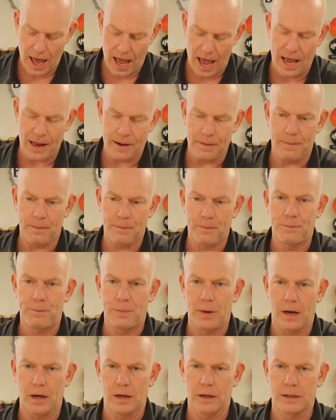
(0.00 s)
and
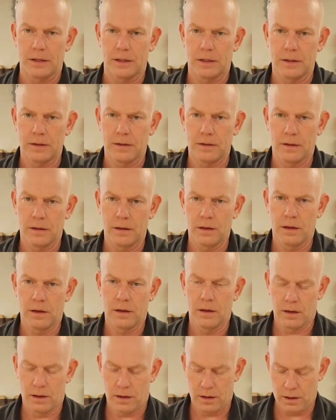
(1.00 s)
bugs
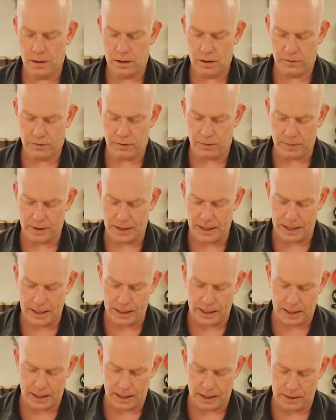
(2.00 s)
from
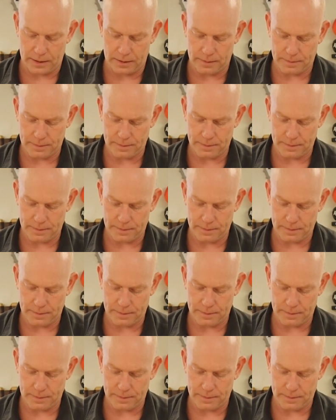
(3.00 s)
getting in